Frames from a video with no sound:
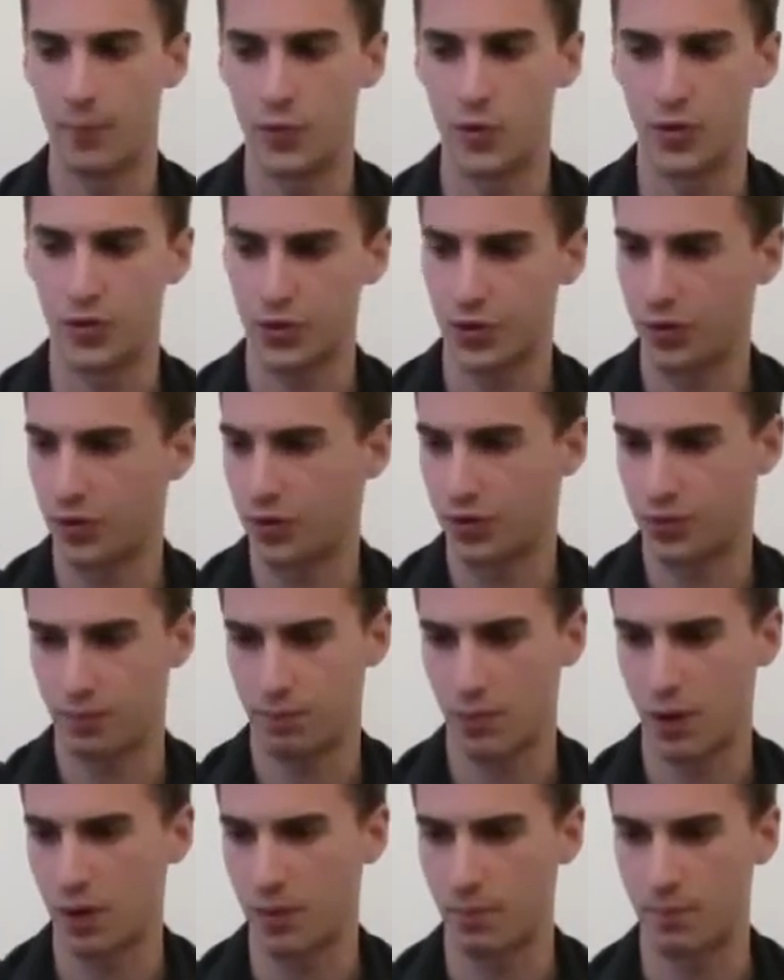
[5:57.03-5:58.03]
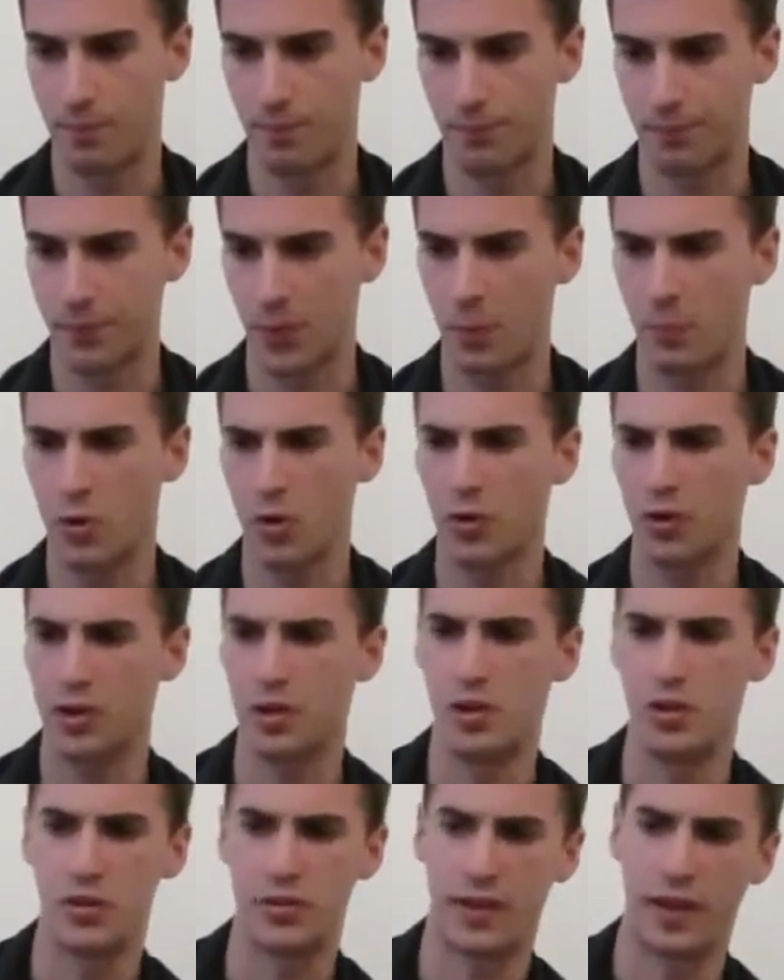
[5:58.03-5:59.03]
just because I'm not a
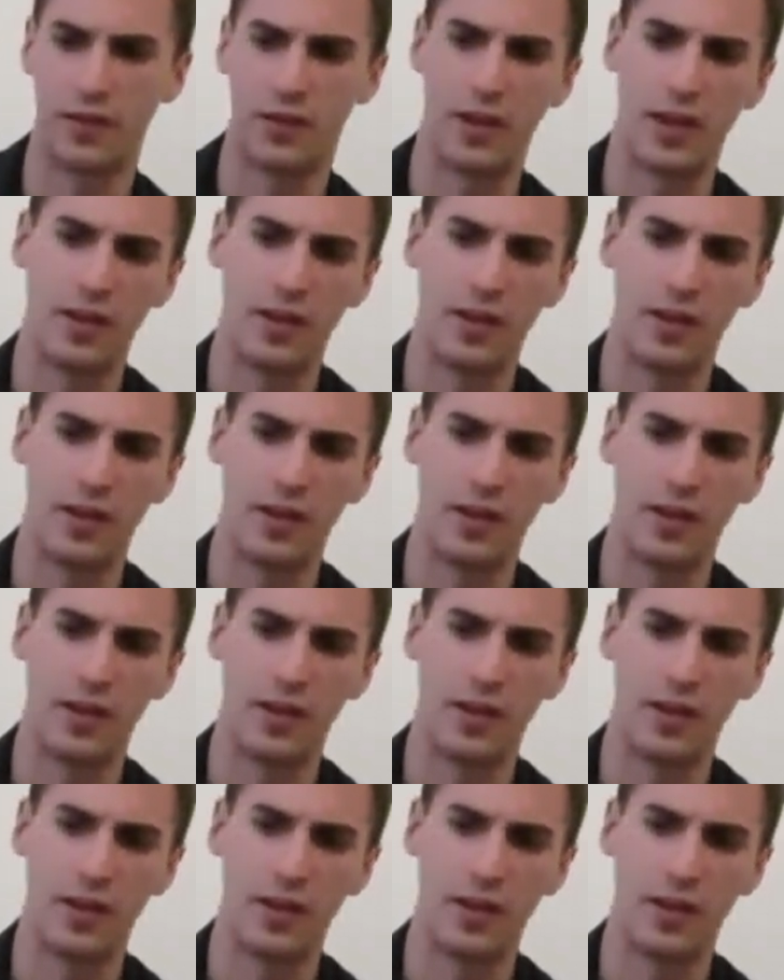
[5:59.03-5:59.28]
huge fan.